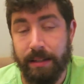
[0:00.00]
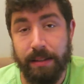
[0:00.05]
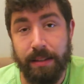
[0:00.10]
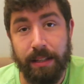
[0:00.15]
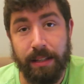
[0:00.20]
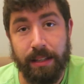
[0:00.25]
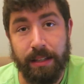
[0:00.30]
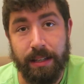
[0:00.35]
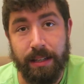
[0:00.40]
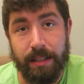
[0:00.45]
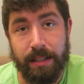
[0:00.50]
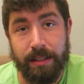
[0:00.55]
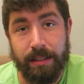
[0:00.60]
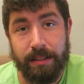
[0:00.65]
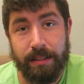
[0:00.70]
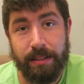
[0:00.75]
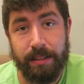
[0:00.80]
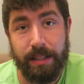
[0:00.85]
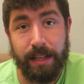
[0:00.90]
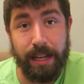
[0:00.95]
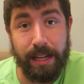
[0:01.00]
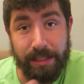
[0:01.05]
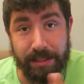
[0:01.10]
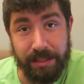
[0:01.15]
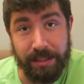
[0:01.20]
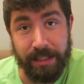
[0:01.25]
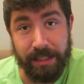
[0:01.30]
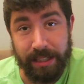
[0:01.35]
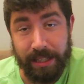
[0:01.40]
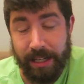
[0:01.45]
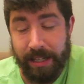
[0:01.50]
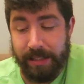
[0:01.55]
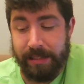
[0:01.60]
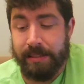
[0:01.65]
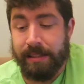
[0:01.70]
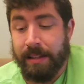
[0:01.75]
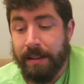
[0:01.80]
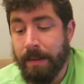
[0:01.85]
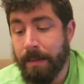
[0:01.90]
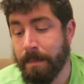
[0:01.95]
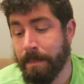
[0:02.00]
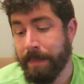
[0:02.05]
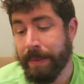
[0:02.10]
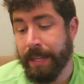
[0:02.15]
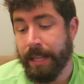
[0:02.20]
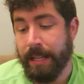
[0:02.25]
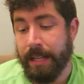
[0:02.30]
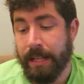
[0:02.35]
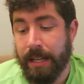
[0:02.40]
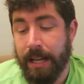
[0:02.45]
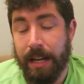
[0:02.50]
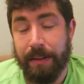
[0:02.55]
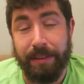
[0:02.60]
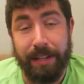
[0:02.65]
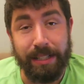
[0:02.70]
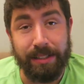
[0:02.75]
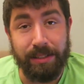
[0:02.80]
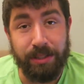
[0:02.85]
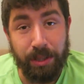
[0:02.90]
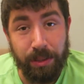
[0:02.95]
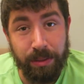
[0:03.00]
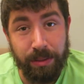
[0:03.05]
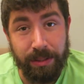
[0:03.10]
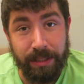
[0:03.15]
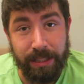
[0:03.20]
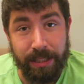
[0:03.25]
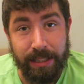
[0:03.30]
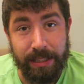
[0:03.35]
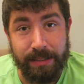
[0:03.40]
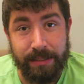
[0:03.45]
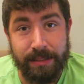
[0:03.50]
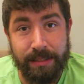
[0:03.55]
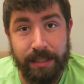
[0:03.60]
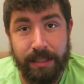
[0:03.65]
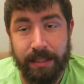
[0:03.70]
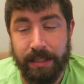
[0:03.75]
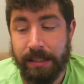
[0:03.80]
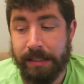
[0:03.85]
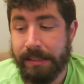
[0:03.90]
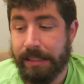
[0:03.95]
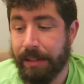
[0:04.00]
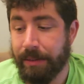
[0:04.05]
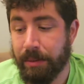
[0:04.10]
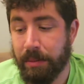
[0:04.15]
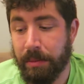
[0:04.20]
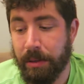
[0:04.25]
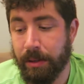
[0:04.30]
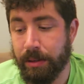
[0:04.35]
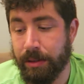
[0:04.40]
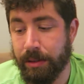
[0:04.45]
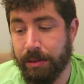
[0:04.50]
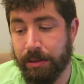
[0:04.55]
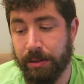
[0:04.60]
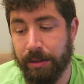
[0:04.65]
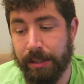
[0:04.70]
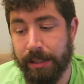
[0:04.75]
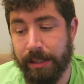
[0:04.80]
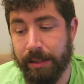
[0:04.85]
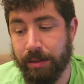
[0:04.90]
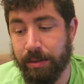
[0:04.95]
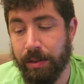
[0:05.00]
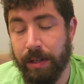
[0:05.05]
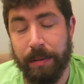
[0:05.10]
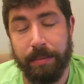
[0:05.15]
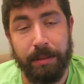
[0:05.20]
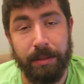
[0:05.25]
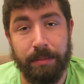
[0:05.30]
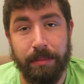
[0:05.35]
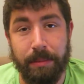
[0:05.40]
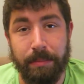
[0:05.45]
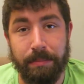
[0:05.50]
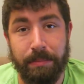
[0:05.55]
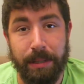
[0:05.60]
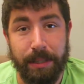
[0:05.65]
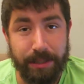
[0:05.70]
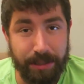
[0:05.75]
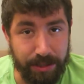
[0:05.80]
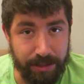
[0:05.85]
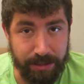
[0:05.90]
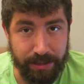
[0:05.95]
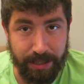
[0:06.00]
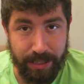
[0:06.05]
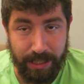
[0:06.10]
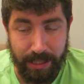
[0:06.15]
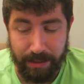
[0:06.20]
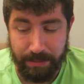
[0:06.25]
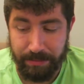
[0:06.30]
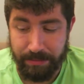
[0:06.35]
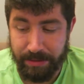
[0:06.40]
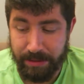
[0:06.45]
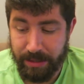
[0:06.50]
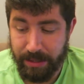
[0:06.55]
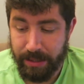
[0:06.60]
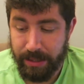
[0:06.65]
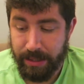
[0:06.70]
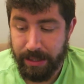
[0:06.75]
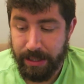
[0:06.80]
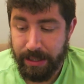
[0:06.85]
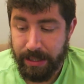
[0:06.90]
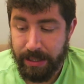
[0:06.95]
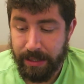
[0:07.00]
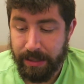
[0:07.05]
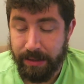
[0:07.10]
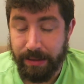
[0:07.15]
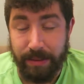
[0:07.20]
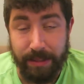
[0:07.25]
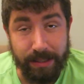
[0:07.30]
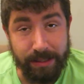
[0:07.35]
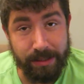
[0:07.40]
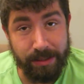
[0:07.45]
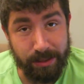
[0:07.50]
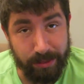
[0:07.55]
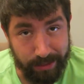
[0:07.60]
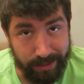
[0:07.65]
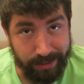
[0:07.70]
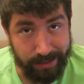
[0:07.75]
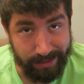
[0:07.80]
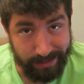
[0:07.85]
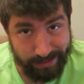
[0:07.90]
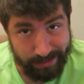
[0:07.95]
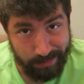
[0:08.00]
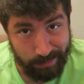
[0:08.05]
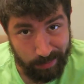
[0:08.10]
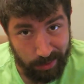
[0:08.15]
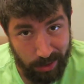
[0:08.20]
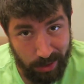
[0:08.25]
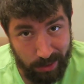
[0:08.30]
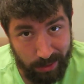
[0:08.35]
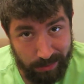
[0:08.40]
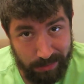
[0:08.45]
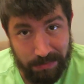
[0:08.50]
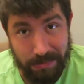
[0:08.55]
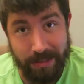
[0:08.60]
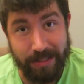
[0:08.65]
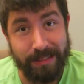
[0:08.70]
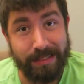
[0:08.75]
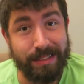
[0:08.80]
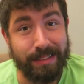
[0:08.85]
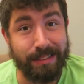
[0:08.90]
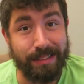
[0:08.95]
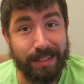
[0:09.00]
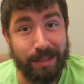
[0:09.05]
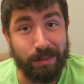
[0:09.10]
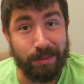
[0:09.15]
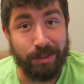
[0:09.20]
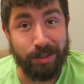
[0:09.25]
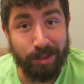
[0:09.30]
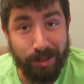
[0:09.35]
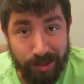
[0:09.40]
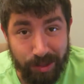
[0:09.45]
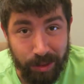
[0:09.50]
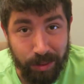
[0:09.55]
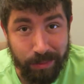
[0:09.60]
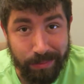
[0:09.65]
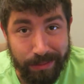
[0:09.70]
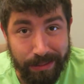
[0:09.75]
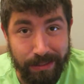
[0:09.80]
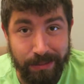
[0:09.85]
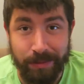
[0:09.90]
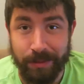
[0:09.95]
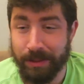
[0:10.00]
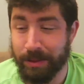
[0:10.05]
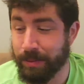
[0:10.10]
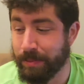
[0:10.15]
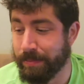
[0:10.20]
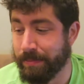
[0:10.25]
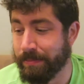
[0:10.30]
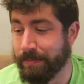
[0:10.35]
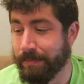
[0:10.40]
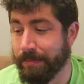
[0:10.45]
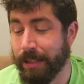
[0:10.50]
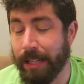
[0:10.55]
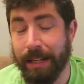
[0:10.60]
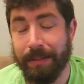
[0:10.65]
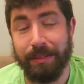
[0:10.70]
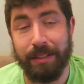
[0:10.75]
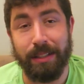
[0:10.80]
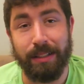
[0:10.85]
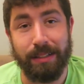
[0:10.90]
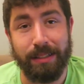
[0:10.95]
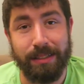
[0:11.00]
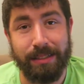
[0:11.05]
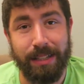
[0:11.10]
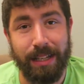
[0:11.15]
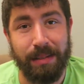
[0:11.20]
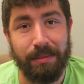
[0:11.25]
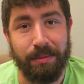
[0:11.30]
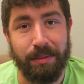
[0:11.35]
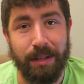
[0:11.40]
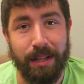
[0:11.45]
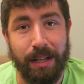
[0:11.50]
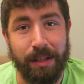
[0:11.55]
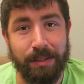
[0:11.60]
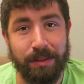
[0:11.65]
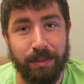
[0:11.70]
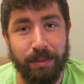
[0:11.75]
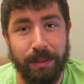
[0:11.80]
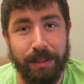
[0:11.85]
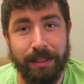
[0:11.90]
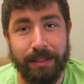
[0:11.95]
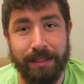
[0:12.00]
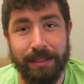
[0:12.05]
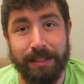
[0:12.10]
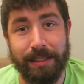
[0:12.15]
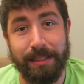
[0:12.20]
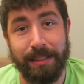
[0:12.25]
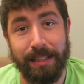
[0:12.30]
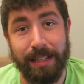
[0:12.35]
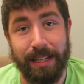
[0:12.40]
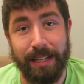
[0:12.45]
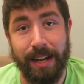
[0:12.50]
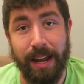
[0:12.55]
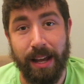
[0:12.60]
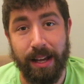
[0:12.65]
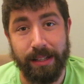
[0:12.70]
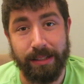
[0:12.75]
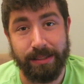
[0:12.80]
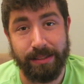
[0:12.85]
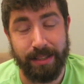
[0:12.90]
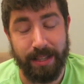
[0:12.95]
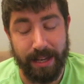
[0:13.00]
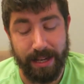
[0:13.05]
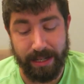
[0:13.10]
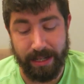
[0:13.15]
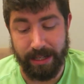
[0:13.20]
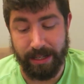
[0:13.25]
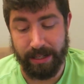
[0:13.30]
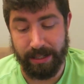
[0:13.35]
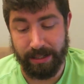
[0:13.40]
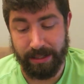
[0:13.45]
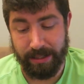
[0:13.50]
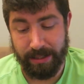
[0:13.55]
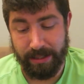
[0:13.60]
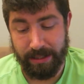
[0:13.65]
the edge of the case. I've had two of these, never broke the screen, dropped them a bunch of times. This screen is broke, but it's because I was stupid. It was left it on the table, I was welding and hot slacked it,